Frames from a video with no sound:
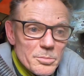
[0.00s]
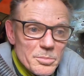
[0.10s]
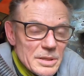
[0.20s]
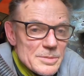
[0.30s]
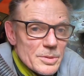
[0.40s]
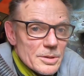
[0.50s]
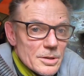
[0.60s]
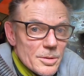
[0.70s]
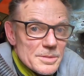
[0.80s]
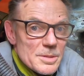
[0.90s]
please put in the
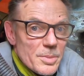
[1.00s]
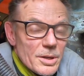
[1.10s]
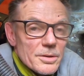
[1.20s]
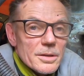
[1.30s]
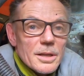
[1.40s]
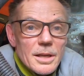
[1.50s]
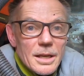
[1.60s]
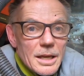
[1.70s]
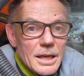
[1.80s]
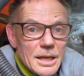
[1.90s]
comments below.
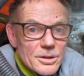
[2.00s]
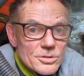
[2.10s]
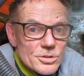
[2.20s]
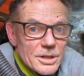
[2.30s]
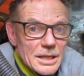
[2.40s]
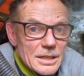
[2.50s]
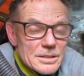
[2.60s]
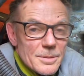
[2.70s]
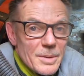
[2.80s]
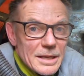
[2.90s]
and I'll try and
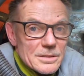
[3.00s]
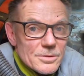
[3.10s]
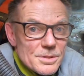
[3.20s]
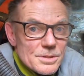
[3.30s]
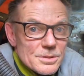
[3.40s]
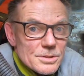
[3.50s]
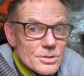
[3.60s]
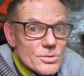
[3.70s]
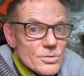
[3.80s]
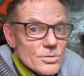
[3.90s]
get back to you as
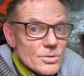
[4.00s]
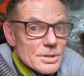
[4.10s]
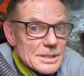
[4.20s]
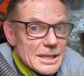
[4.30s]
soon as I